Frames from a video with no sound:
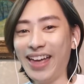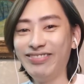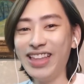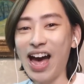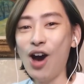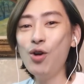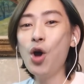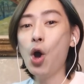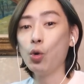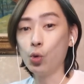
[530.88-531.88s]
And
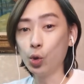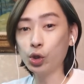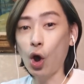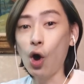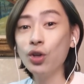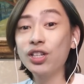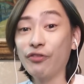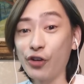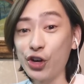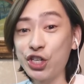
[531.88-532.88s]
now, Wu
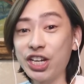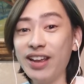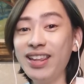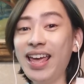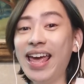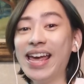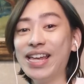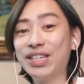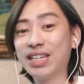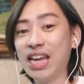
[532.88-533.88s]
Tong's version
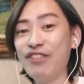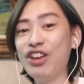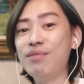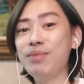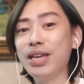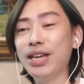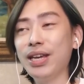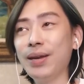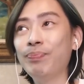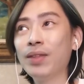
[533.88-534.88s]
is giving
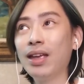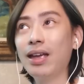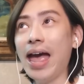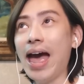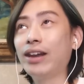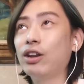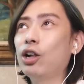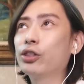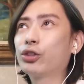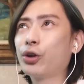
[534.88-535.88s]
me an
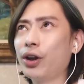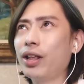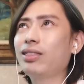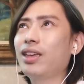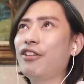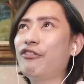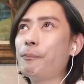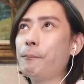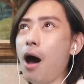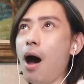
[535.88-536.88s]

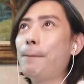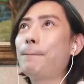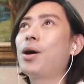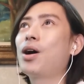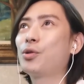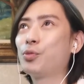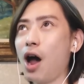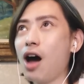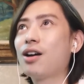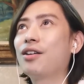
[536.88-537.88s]
alternative pop
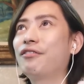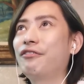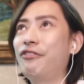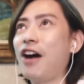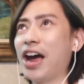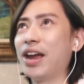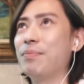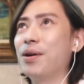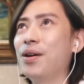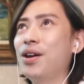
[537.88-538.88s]
rock
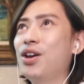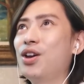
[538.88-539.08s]
vibe.